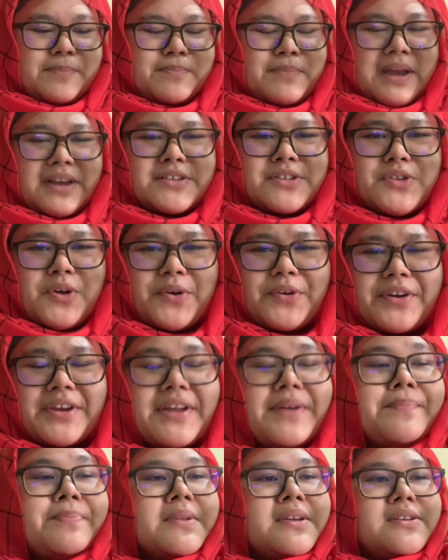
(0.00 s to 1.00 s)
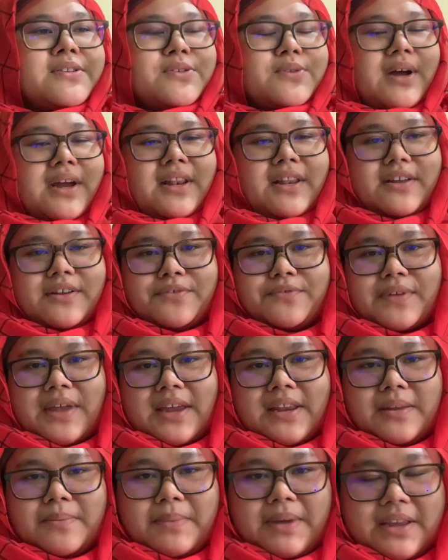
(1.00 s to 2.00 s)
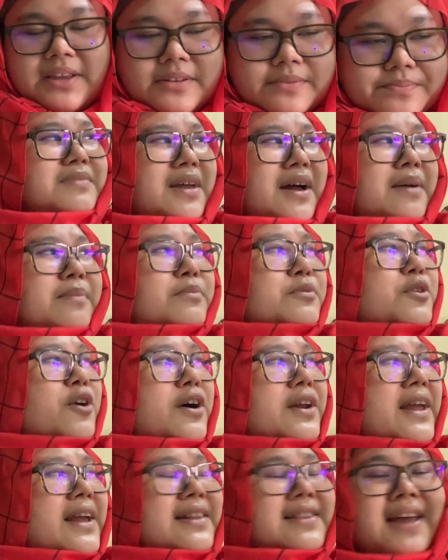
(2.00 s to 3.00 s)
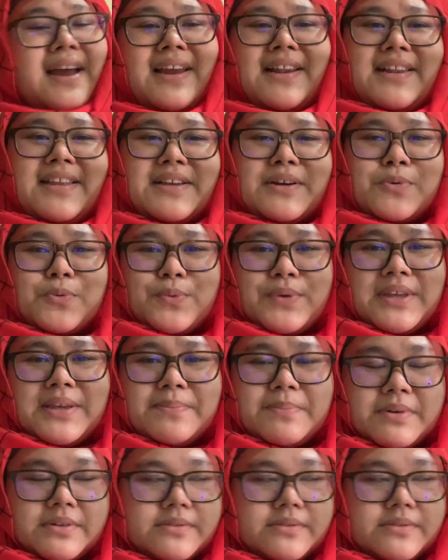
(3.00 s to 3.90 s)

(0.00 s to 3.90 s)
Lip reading: backstory. So I love anime. I'm not entirely a weeb,